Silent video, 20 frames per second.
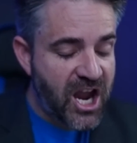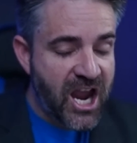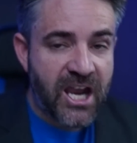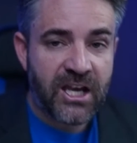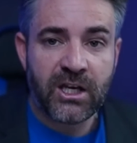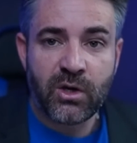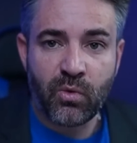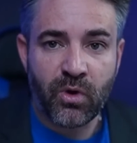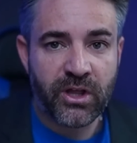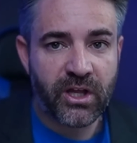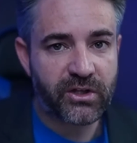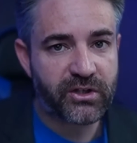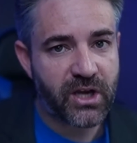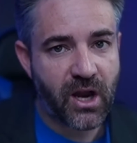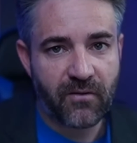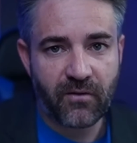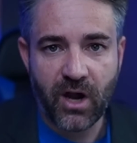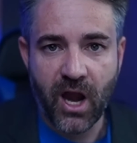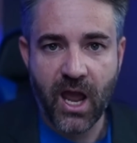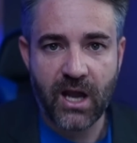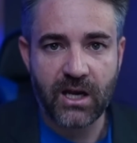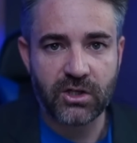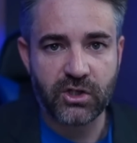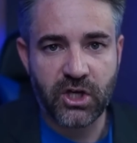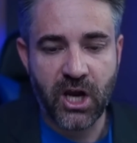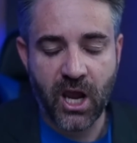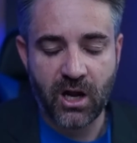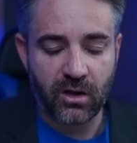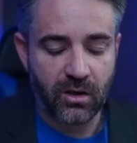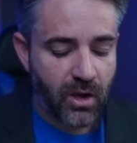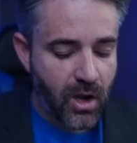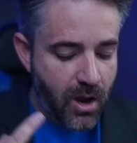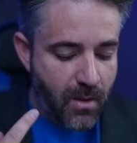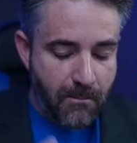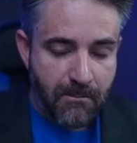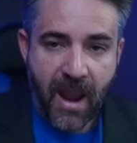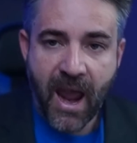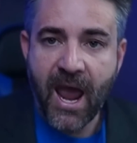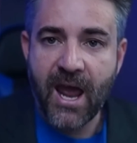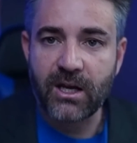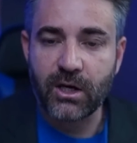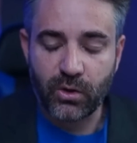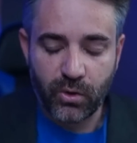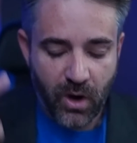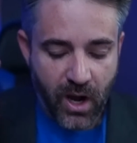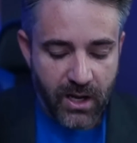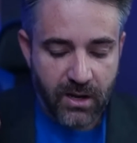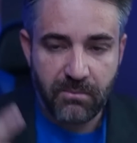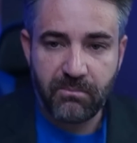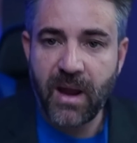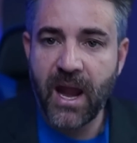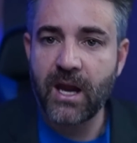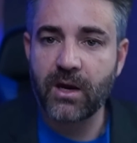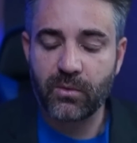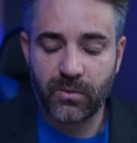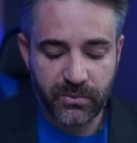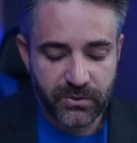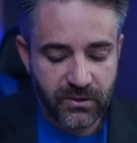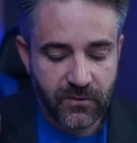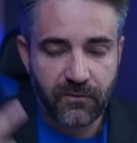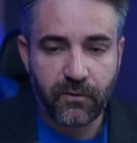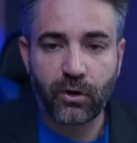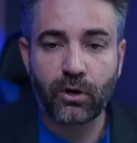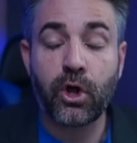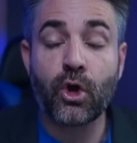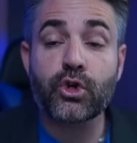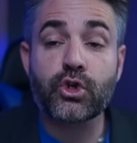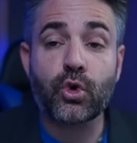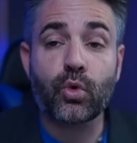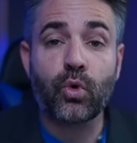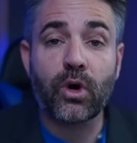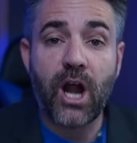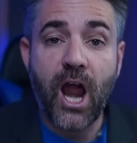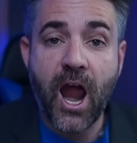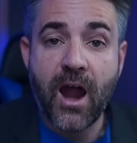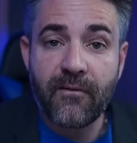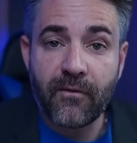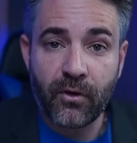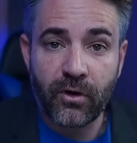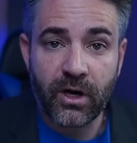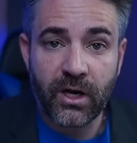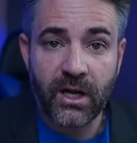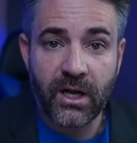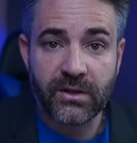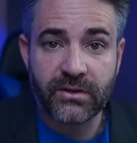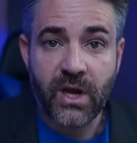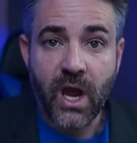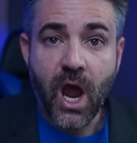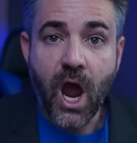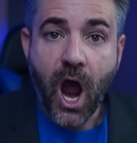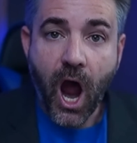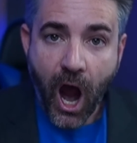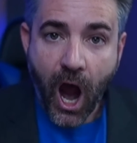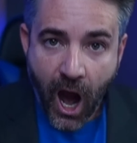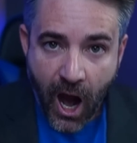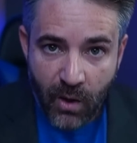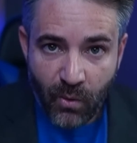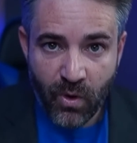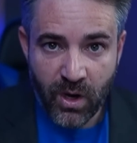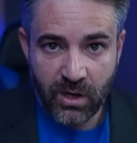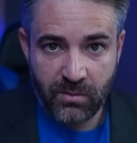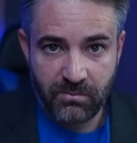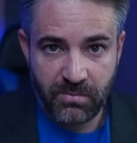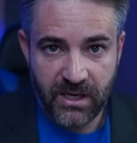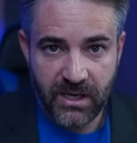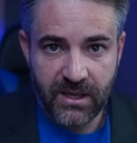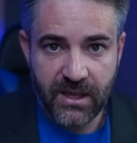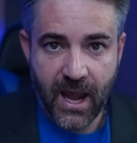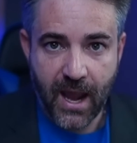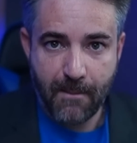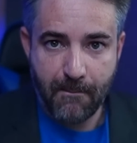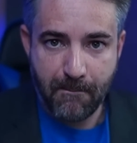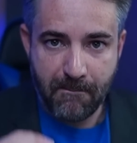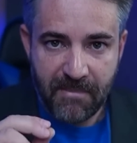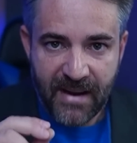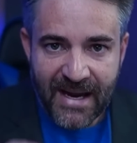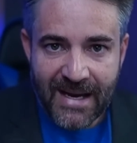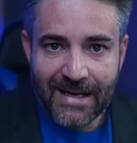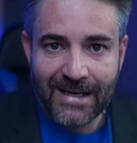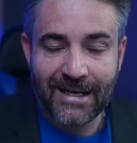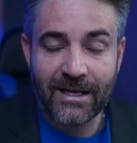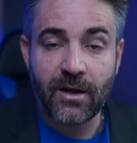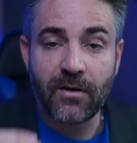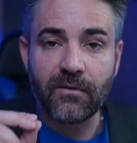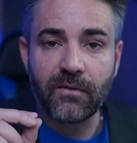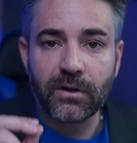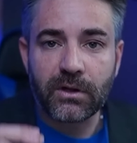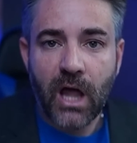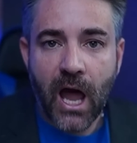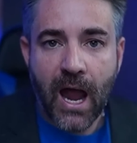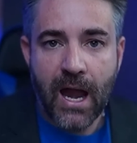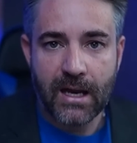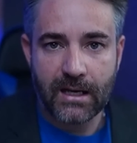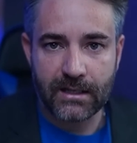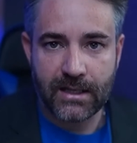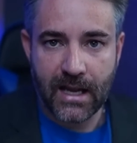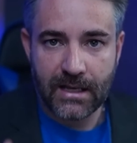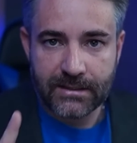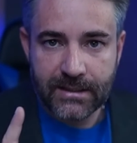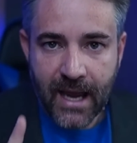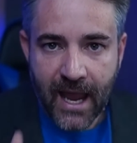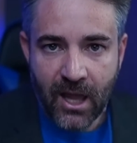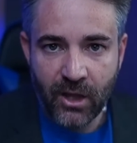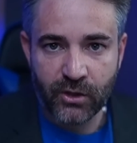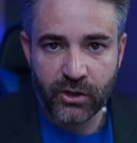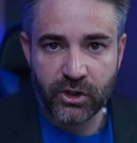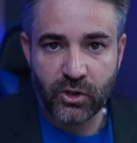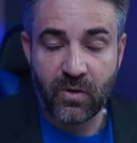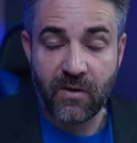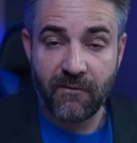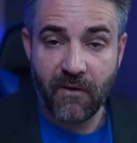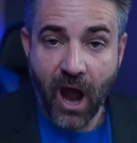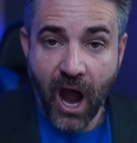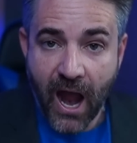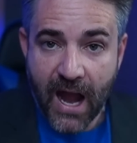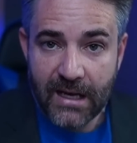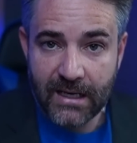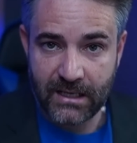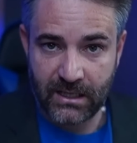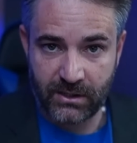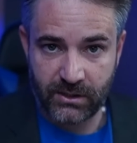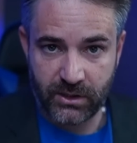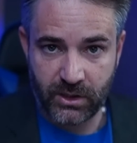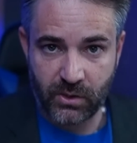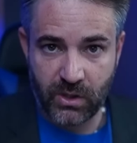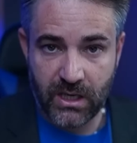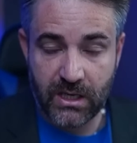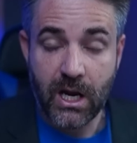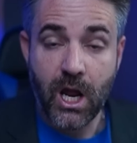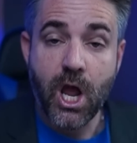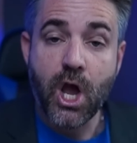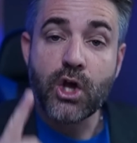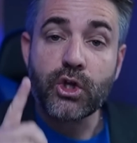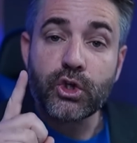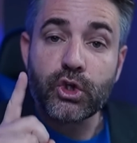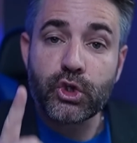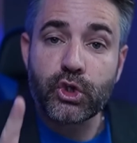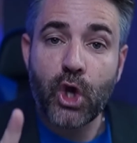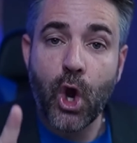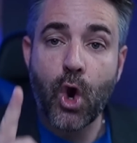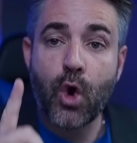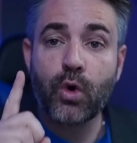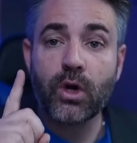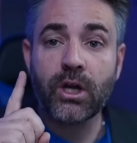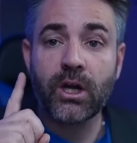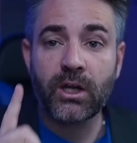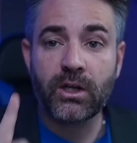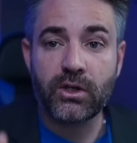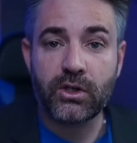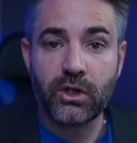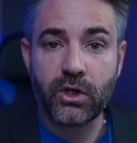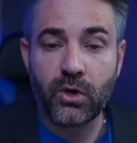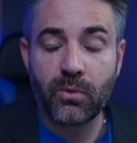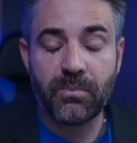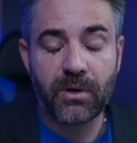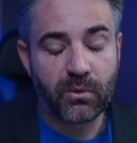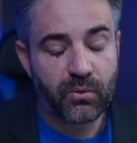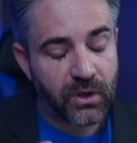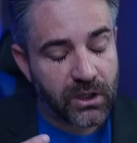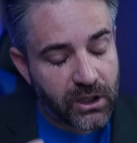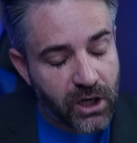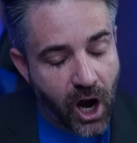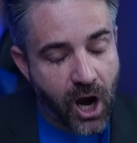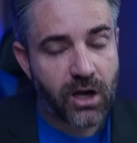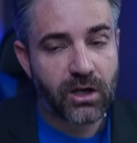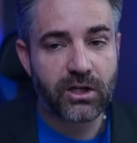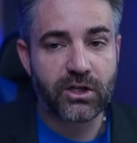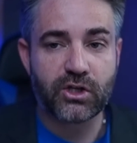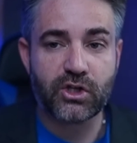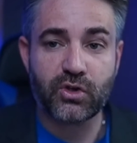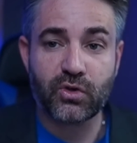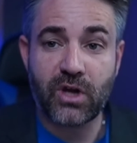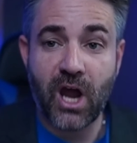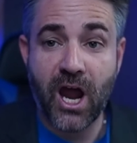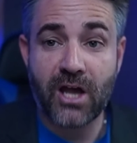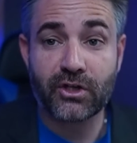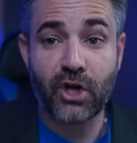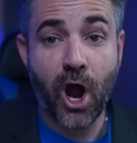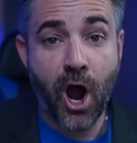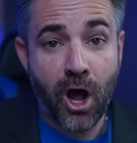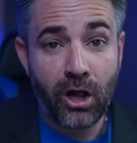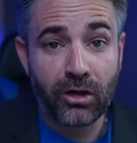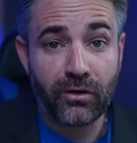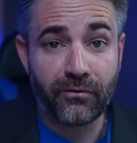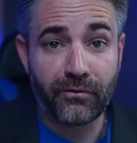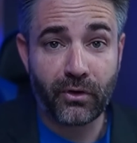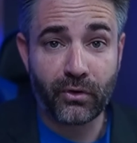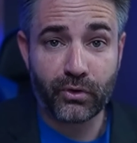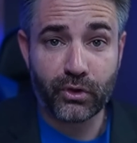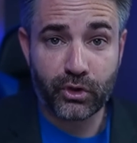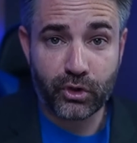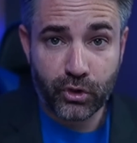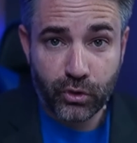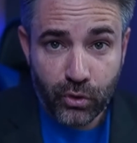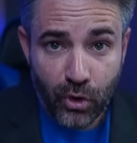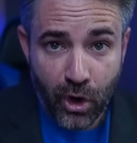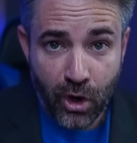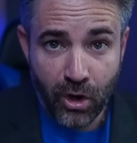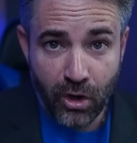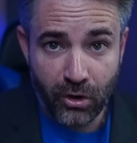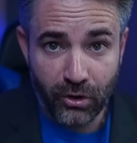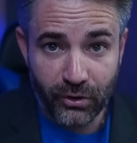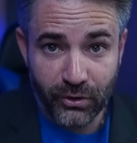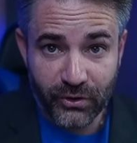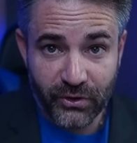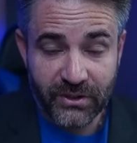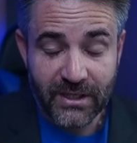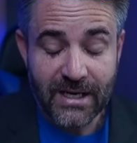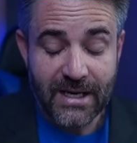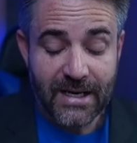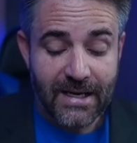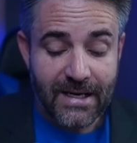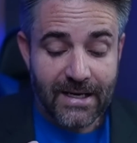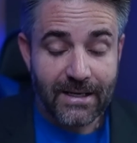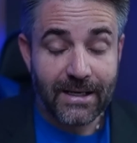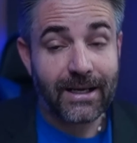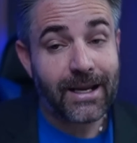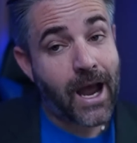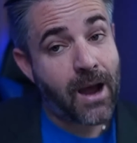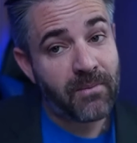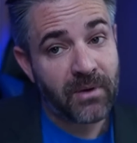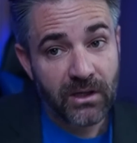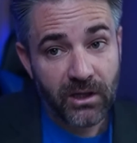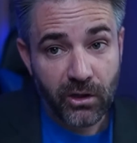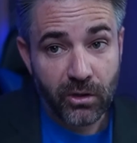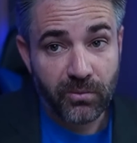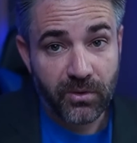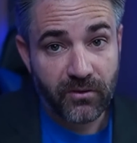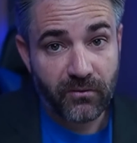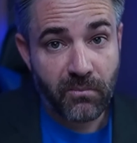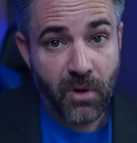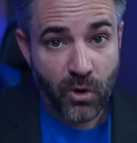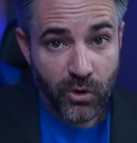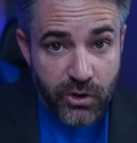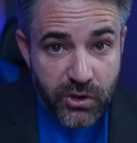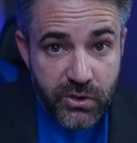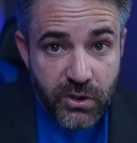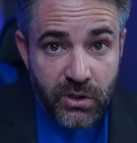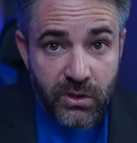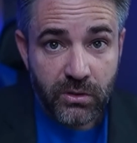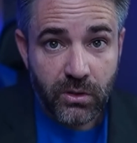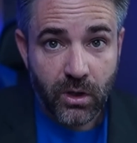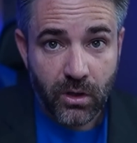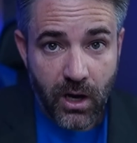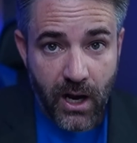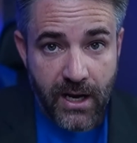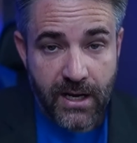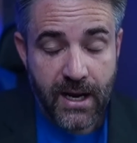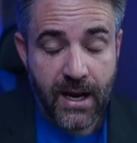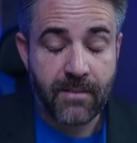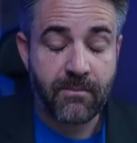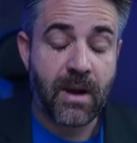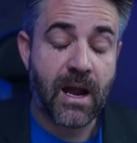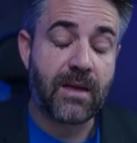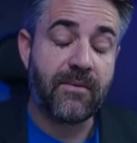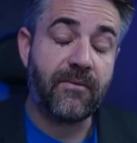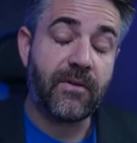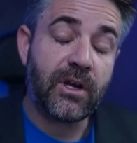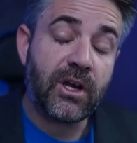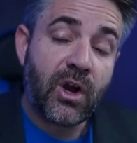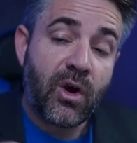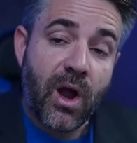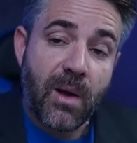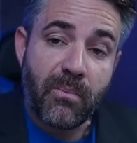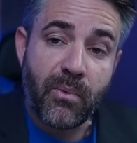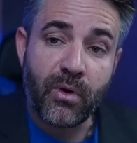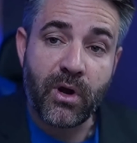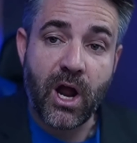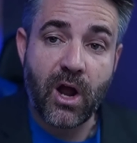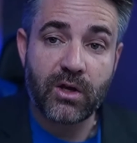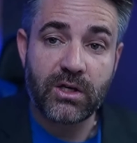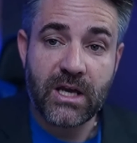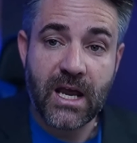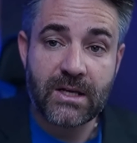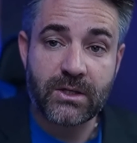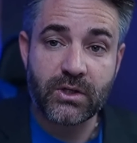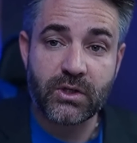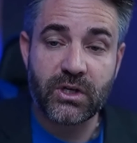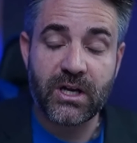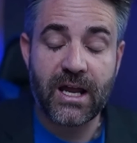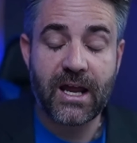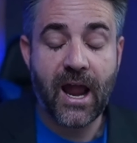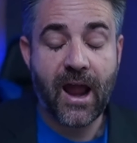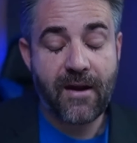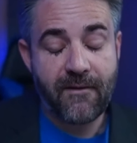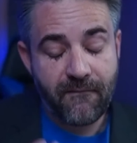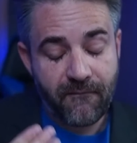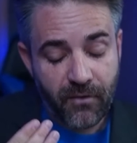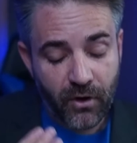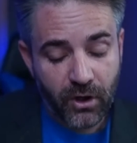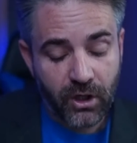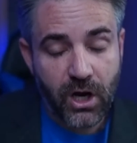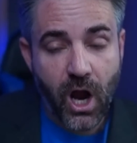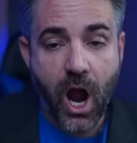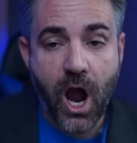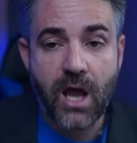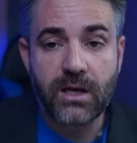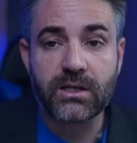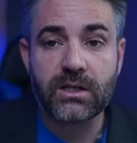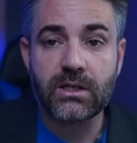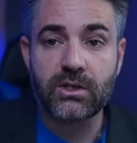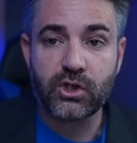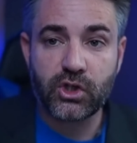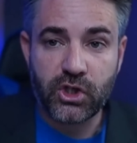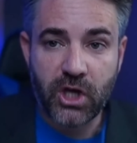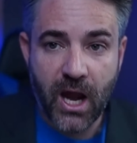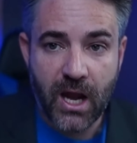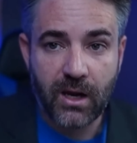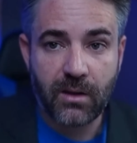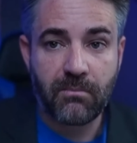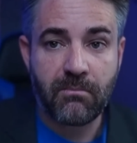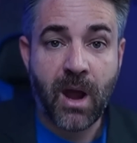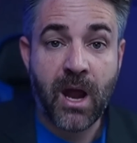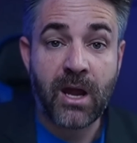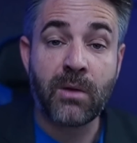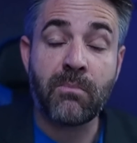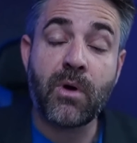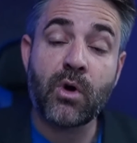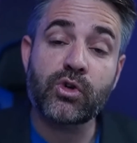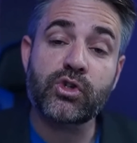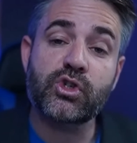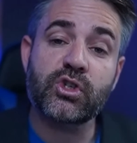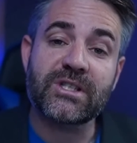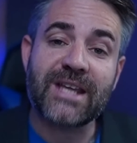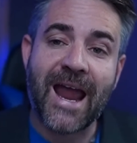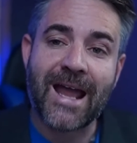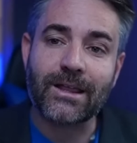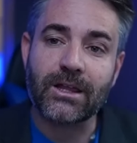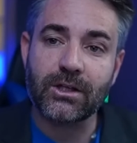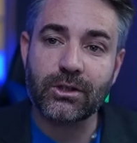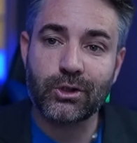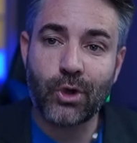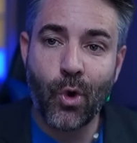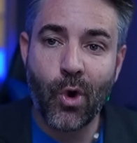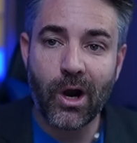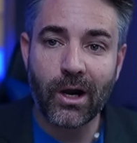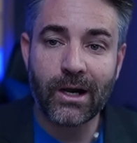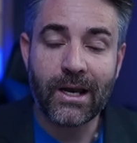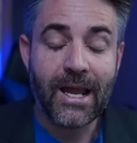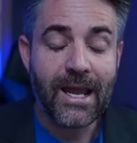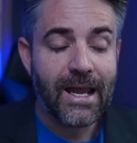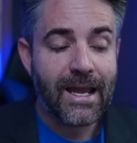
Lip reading: Anyone that's ever had a channel, bad credit, bankruptcy, foreclosure, whatever it is, I want to be that beacon of light that tells you if I can do it, so can you. But regardless, you guys, all of those trolls got me a little bit emotional, all right? And my video I put out yesterday, I forgot to check my emotions at the door.